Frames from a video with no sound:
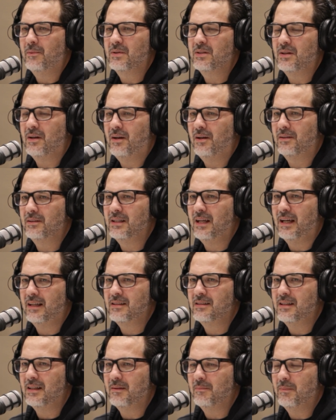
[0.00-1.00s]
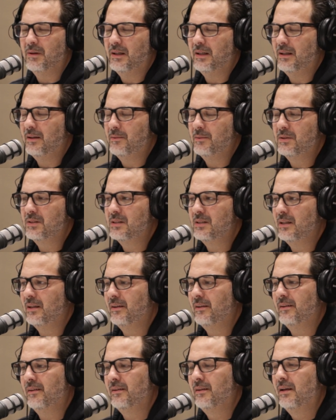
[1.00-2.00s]
it was all texting, but it was
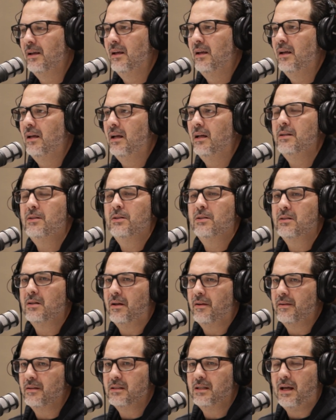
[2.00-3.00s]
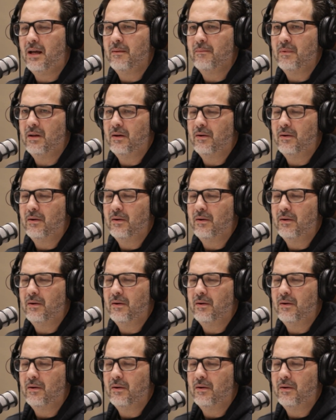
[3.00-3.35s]
still, it's just all the time.